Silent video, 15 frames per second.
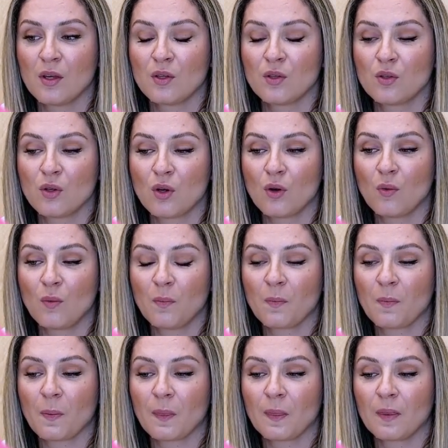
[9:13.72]
So
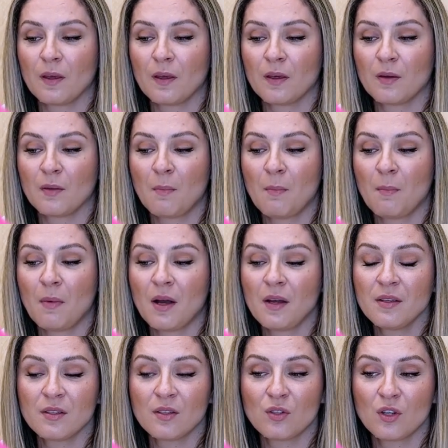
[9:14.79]
my
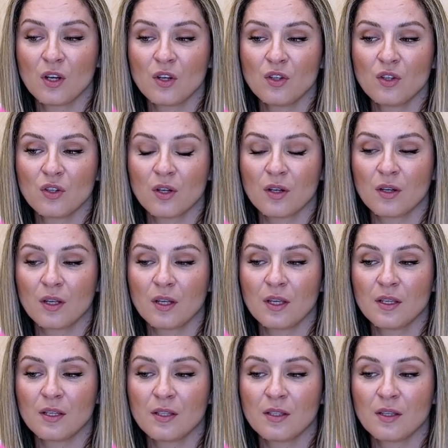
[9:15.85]
suggestion
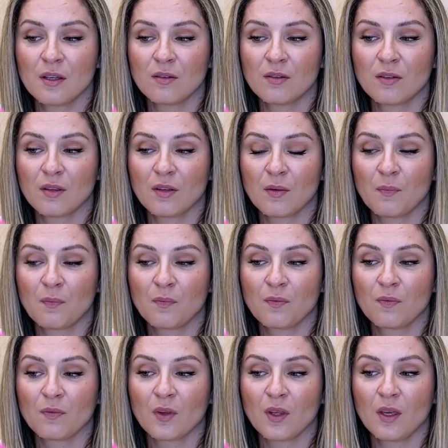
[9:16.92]
is that
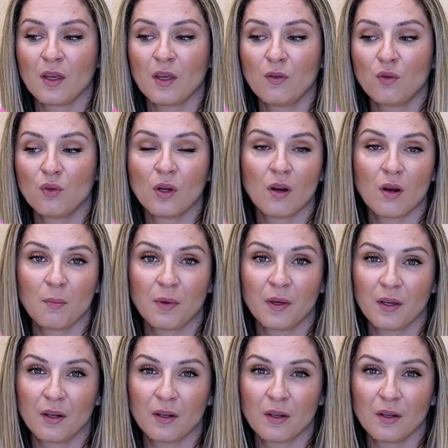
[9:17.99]
if you're a
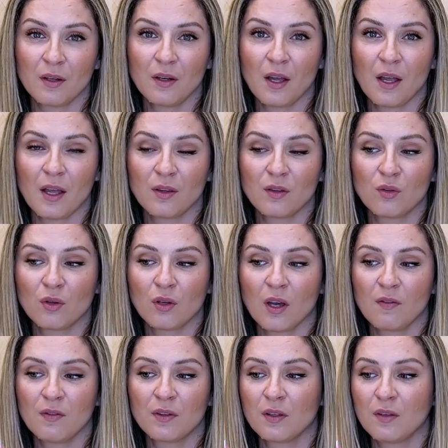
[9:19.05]
beginner and you
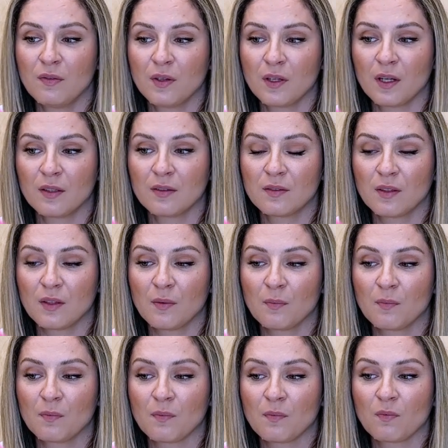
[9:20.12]
have difficulty
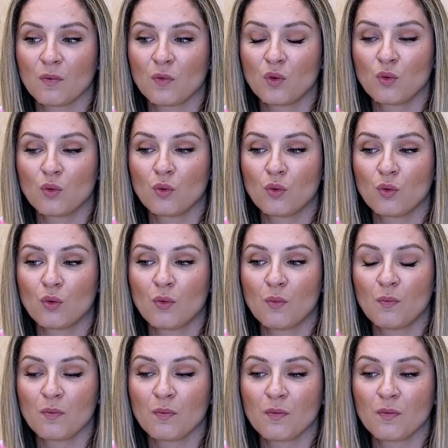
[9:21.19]
to